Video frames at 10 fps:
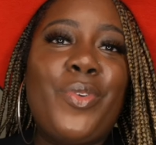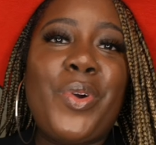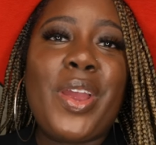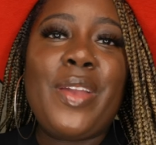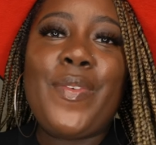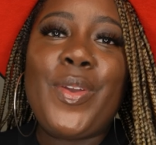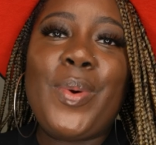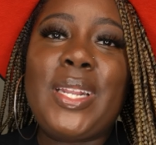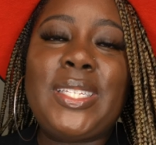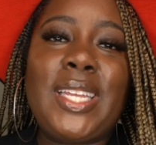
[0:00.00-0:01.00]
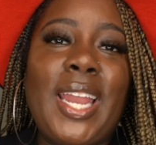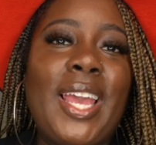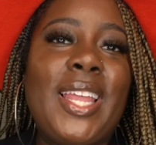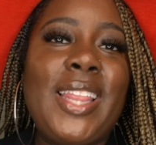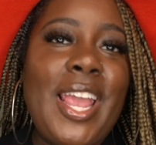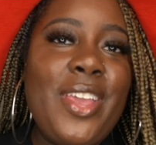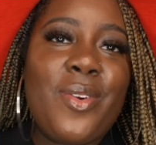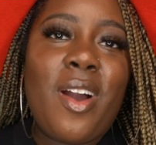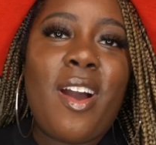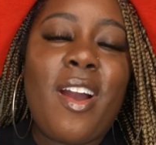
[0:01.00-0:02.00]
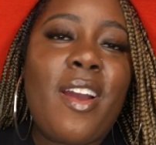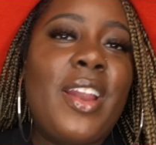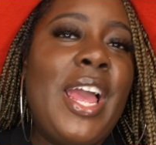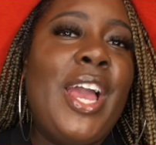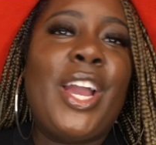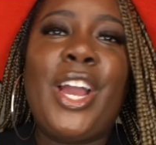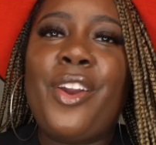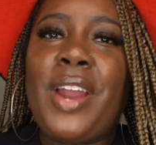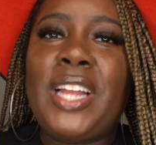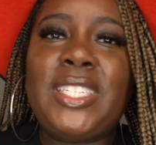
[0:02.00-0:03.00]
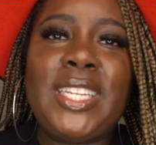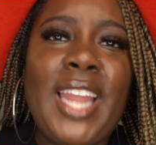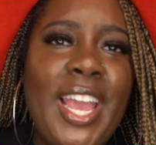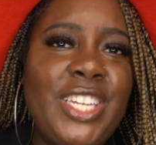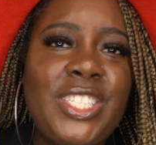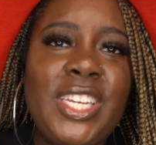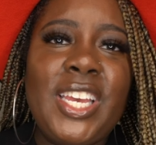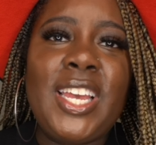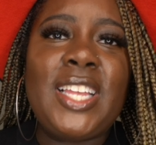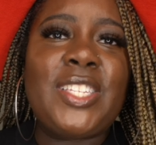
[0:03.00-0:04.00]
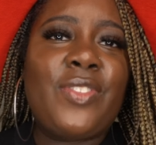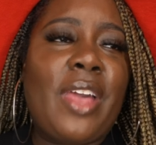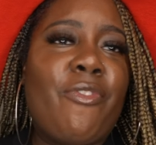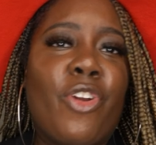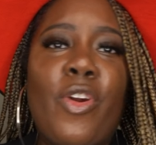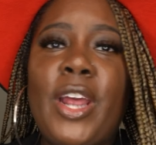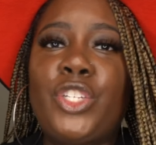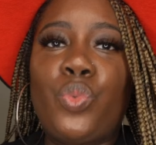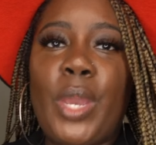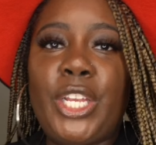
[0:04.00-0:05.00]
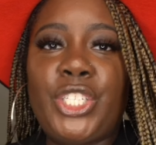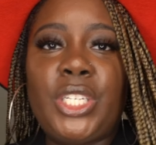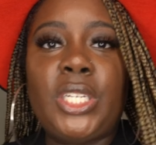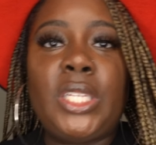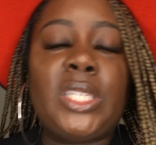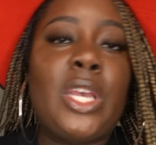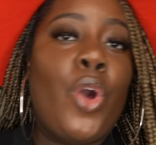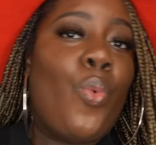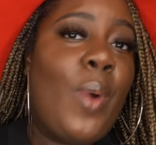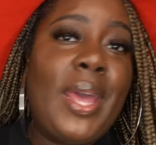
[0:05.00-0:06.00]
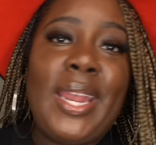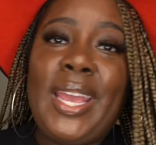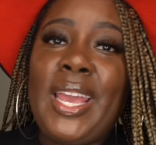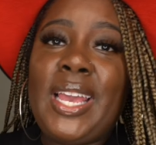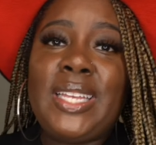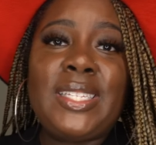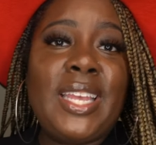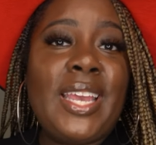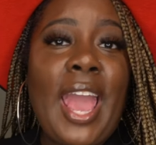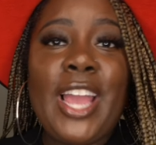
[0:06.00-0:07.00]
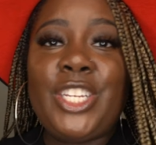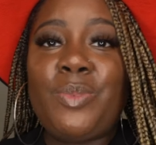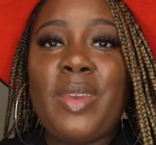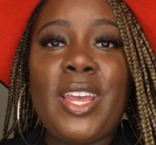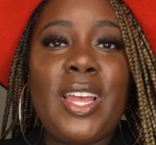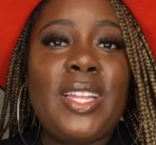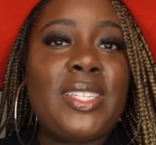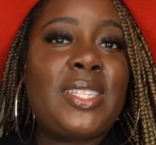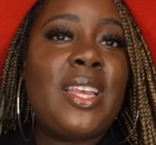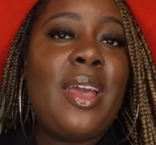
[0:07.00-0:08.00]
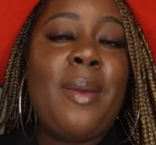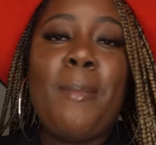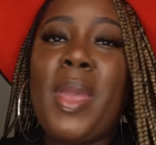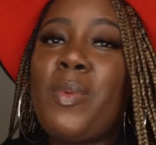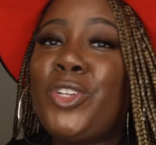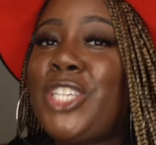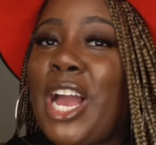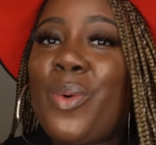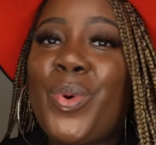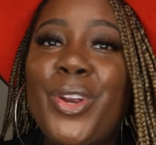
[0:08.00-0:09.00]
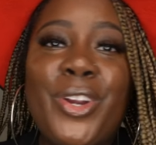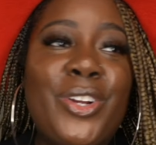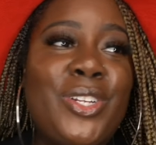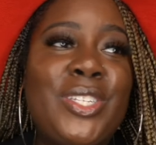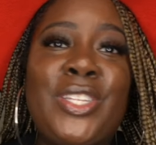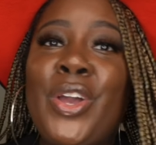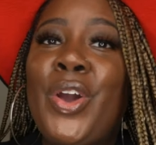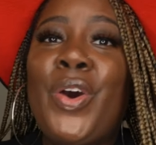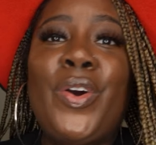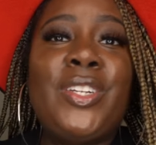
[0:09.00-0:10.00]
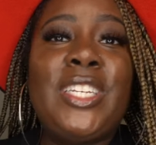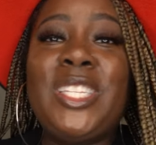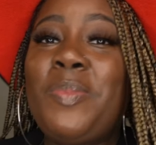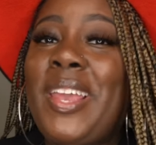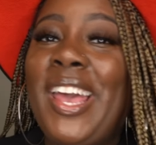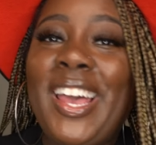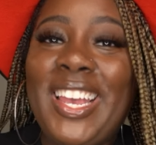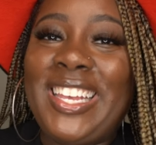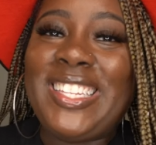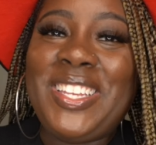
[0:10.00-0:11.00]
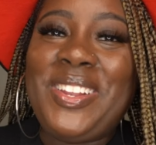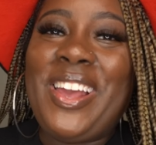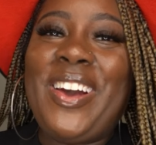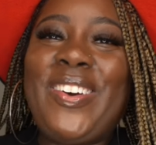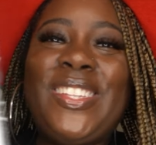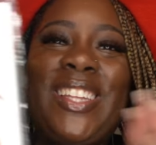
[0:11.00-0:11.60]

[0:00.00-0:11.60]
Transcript: for if you want to send like a thank you card, congratulations, like for graduations, weddings, engagements, baby showers, or just because, you know.